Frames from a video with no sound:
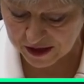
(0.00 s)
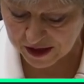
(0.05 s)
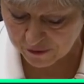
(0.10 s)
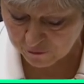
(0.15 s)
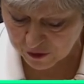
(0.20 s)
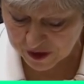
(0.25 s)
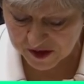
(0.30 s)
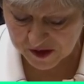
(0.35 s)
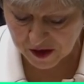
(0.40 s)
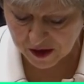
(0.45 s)
seen
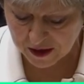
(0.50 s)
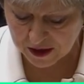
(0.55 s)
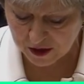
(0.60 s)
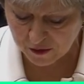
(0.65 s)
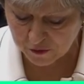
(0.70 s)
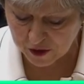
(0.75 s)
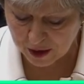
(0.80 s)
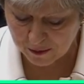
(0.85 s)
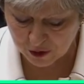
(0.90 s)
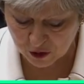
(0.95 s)
every
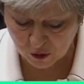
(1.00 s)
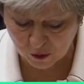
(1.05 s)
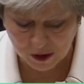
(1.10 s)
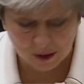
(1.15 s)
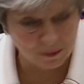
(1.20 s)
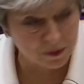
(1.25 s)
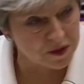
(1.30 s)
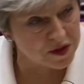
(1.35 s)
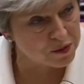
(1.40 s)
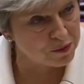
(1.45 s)
sign of chemical
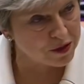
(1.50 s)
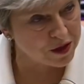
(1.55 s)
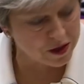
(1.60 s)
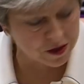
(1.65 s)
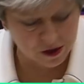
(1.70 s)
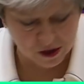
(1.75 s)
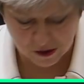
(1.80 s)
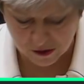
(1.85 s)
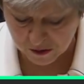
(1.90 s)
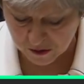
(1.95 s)
weapons
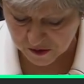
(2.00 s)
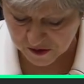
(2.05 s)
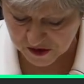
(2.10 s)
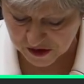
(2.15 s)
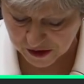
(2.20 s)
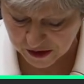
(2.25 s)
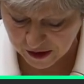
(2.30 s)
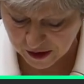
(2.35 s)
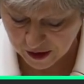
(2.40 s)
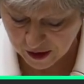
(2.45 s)
being
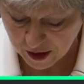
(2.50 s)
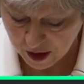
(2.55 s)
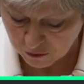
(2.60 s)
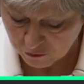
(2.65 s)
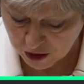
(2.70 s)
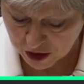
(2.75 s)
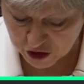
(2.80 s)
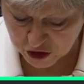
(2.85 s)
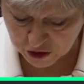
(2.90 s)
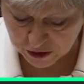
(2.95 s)
used,
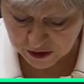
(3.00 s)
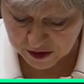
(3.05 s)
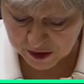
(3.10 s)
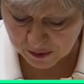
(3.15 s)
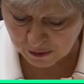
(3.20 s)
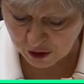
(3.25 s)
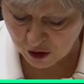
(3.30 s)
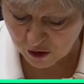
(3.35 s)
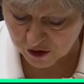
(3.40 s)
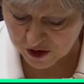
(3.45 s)
Russia
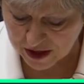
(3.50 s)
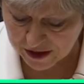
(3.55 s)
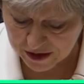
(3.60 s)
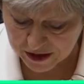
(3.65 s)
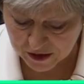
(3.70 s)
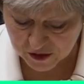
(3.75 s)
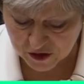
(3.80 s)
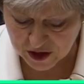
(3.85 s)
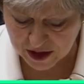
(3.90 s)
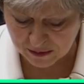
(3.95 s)
has blocked
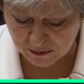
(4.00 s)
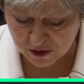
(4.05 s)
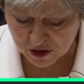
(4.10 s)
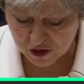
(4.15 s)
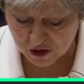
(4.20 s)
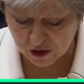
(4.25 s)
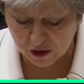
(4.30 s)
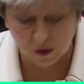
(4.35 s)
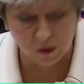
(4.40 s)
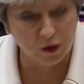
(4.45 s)
any
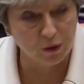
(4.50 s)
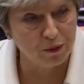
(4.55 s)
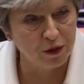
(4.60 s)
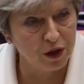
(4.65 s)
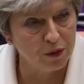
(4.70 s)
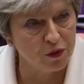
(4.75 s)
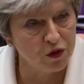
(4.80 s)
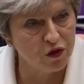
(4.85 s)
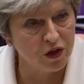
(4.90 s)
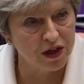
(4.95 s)
attempt to hold the
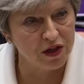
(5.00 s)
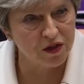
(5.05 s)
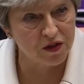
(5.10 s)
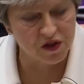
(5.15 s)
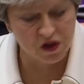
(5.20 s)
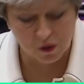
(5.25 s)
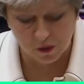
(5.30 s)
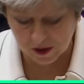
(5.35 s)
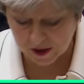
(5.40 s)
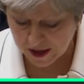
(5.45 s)

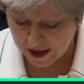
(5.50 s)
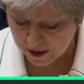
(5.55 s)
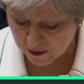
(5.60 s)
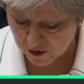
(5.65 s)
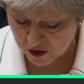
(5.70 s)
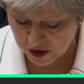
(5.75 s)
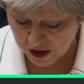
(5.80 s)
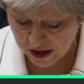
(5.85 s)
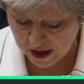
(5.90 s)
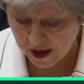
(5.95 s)
perpetrators to
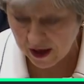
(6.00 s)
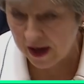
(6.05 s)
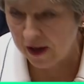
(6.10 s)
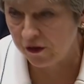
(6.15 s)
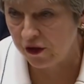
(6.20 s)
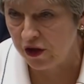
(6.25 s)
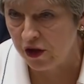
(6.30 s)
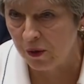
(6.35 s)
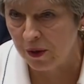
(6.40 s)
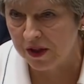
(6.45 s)
account
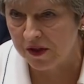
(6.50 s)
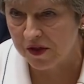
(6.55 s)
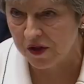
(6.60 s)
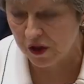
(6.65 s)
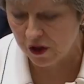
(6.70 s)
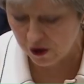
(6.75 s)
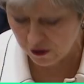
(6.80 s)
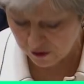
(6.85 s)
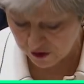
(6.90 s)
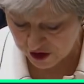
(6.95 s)
at the UN
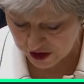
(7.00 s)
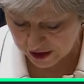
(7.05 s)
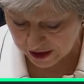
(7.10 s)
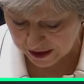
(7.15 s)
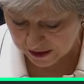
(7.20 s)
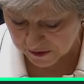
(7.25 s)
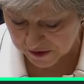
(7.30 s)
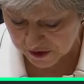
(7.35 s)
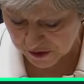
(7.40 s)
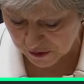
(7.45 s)
Security
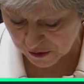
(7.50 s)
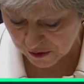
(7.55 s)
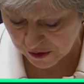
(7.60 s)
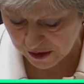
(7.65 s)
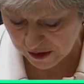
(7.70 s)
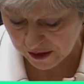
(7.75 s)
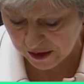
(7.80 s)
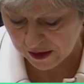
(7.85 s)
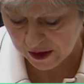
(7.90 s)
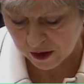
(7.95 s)
Council,
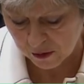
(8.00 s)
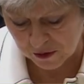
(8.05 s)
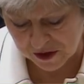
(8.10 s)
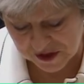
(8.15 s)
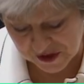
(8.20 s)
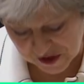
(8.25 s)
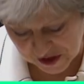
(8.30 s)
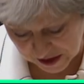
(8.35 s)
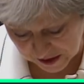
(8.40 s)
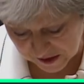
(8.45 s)

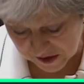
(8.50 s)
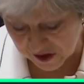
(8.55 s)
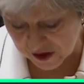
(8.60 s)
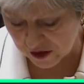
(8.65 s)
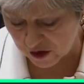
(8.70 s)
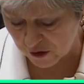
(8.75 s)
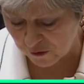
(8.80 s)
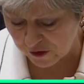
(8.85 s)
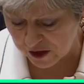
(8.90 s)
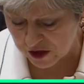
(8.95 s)
with six
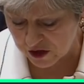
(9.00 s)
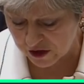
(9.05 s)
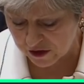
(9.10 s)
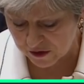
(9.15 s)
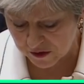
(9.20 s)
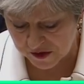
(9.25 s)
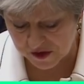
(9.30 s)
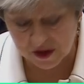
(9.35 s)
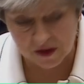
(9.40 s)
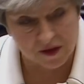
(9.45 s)
such
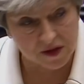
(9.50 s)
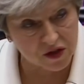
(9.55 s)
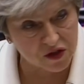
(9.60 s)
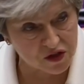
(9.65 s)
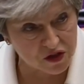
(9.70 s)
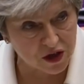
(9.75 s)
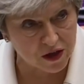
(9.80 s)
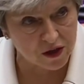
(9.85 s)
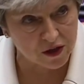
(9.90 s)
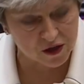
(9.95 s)
vetoes since the
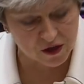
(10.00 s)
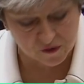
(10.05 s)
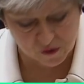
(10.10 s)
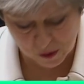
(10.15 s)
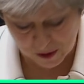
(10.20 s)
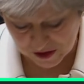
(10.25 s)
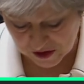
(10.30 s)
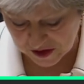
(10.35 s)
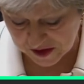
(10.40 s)
start of